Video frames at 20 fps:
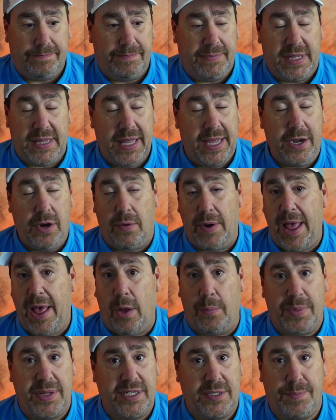they don't
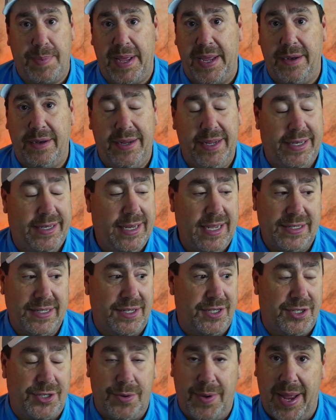help this bait. It
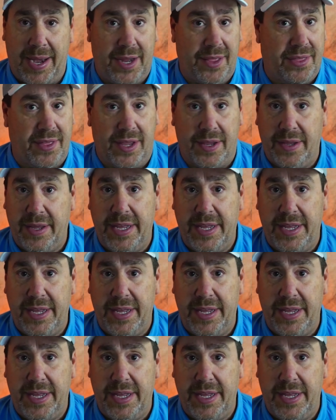doesn't do anything.